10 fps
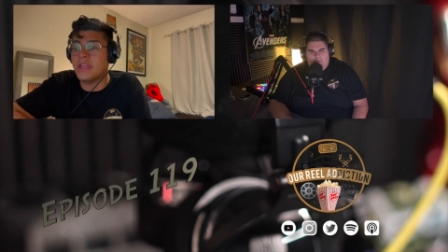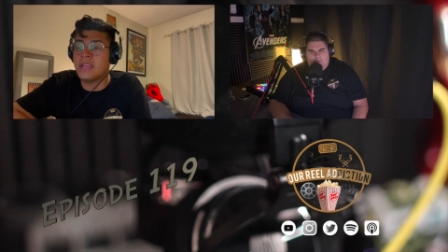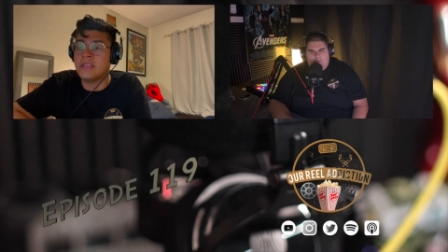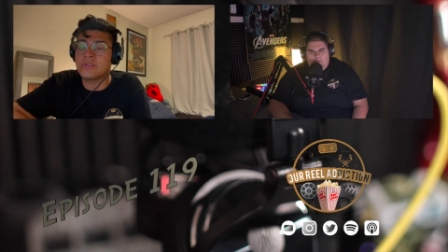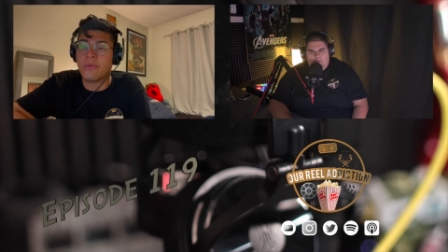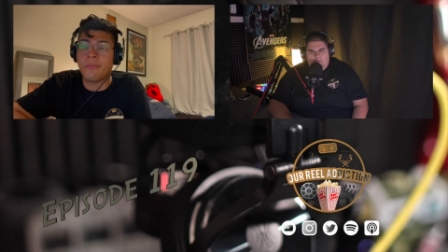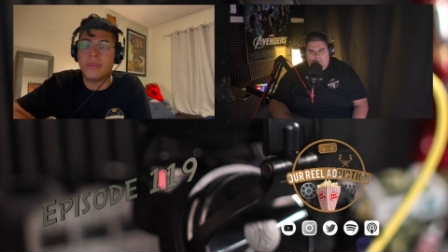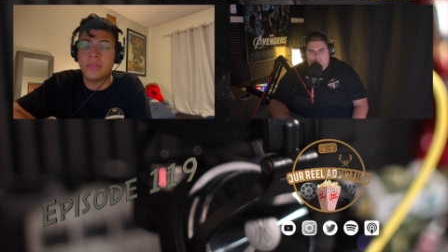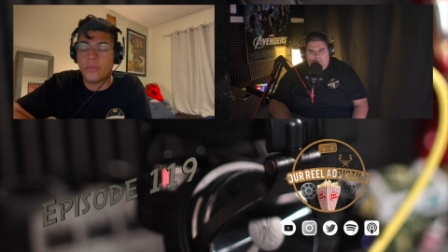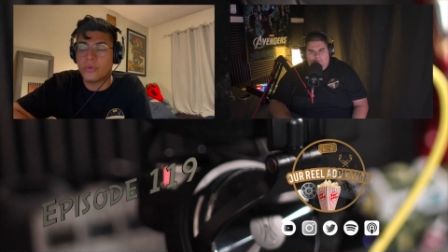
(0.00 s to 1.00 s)
Ezra
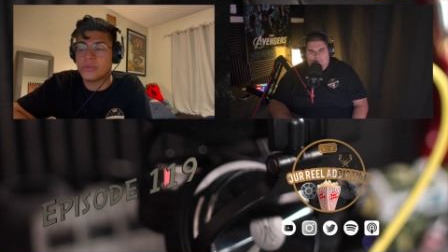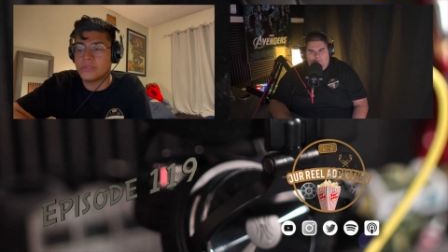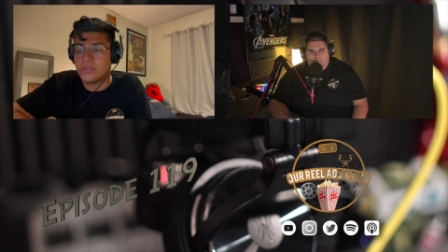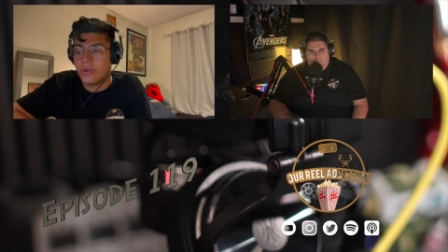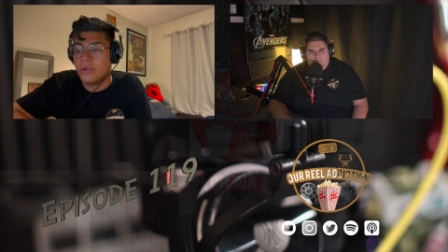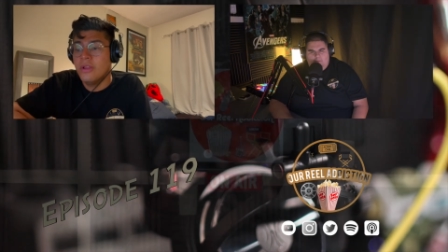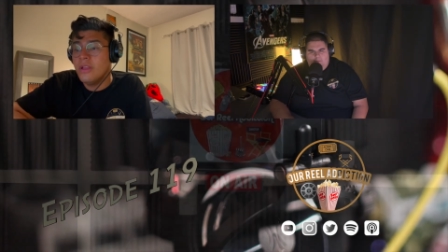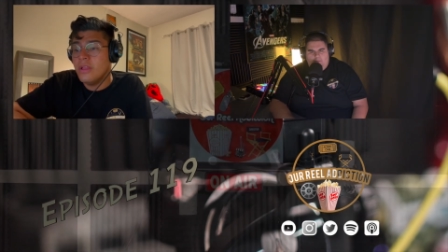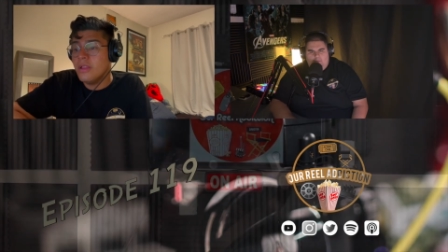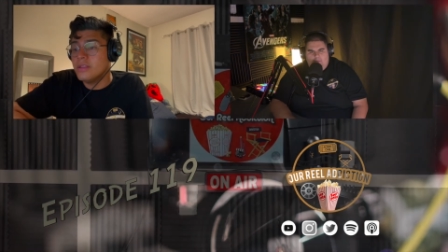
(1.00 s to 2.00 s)
Miller will star.
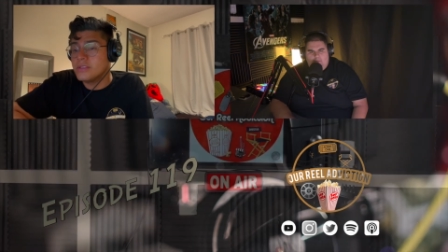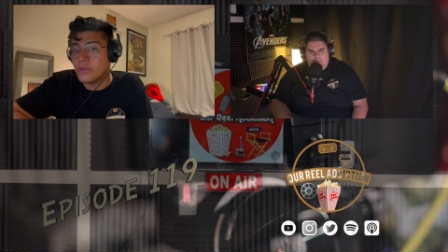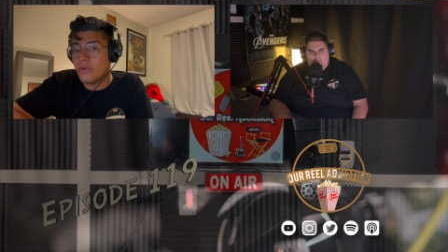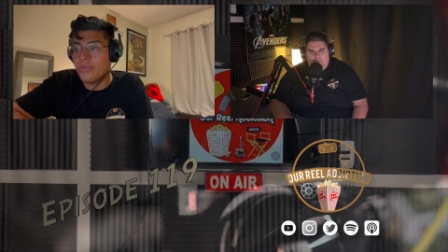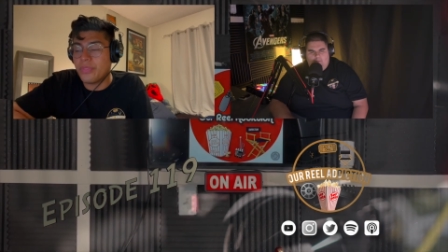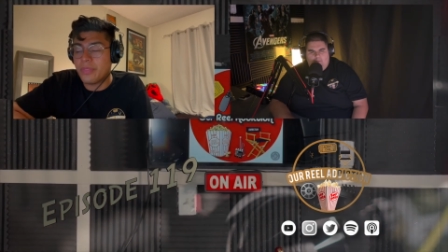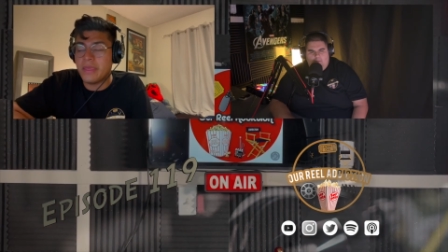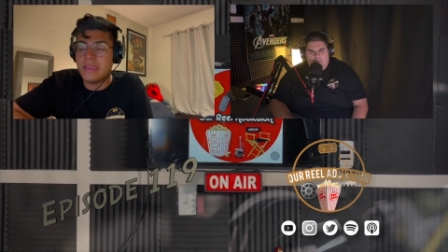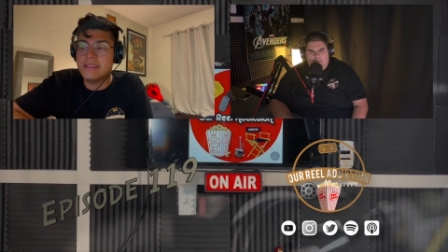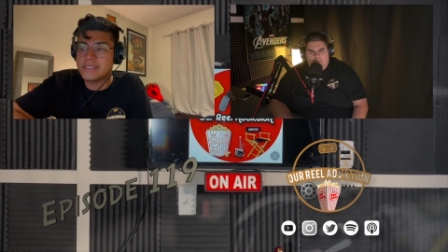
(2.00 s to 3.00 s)
So,
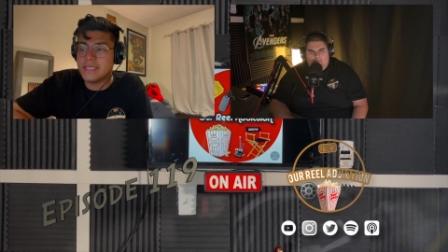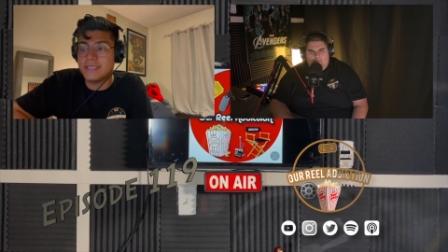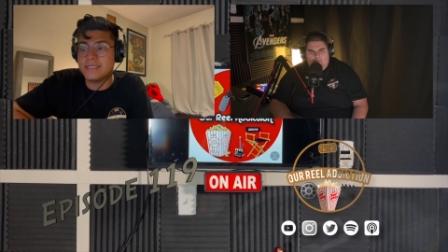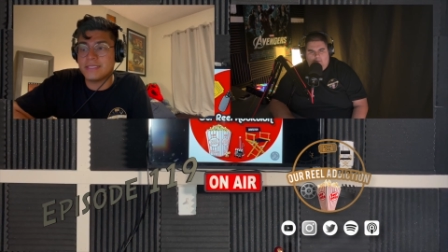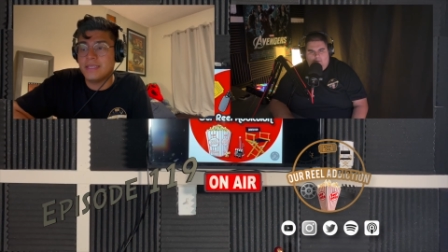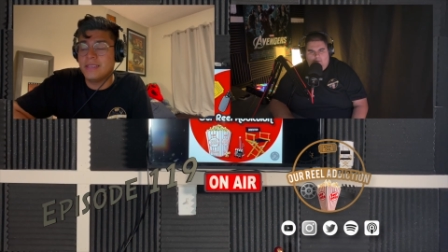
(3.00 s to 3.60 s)
in a sense,